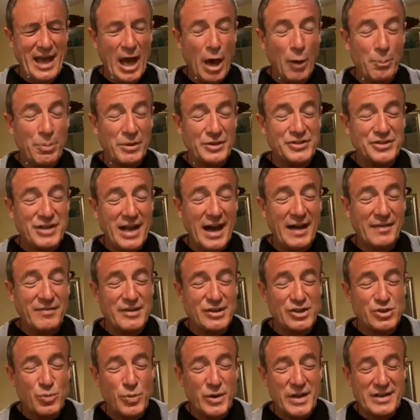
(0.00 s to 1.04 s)
Help us, God,
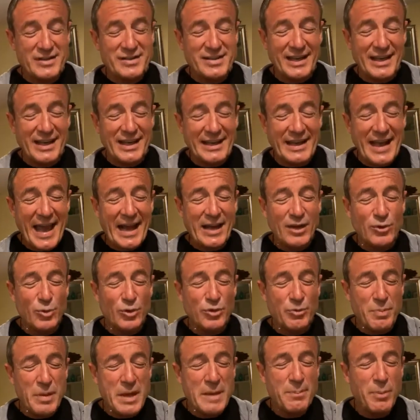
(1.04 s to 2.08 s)
this week to connect
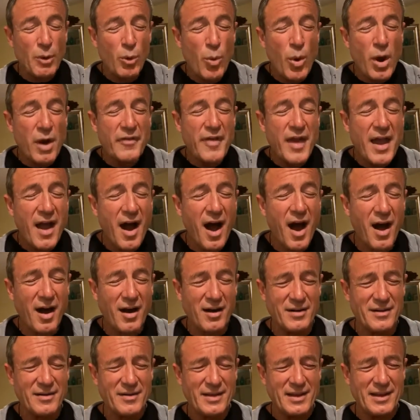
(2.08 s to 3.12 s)
with people where they
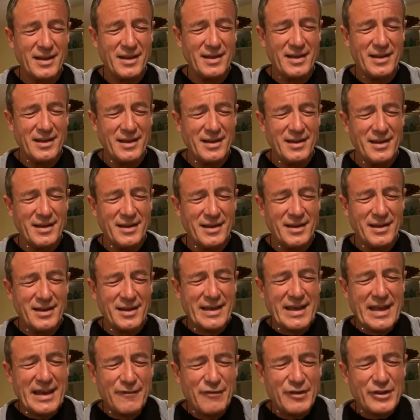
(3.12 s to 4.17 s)
are.
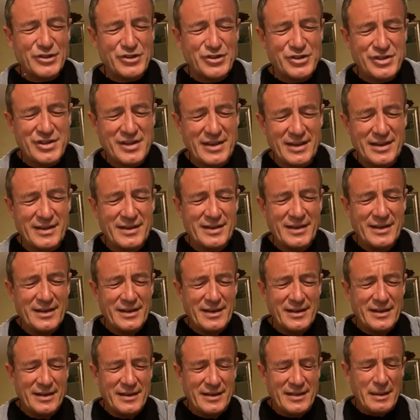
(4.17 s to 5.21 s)
Give us the,
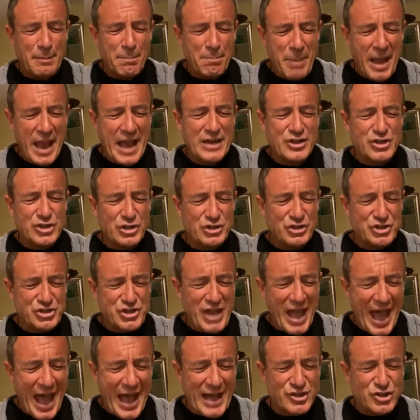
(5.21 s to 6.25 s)
the patience
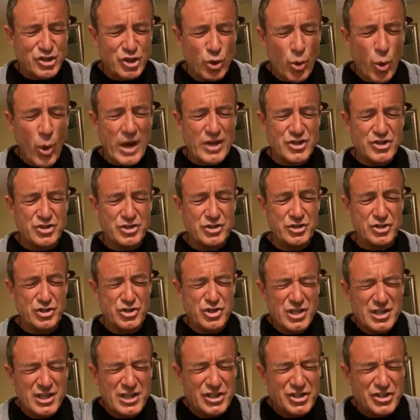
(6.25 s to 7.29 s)
to ask questions,
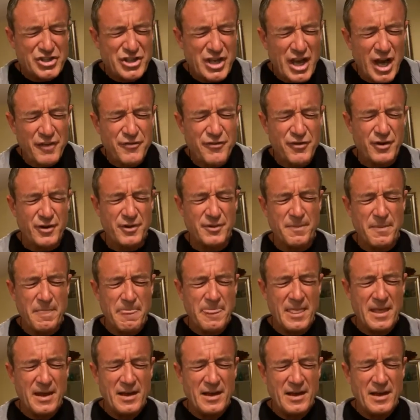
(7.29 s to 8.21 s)
to discover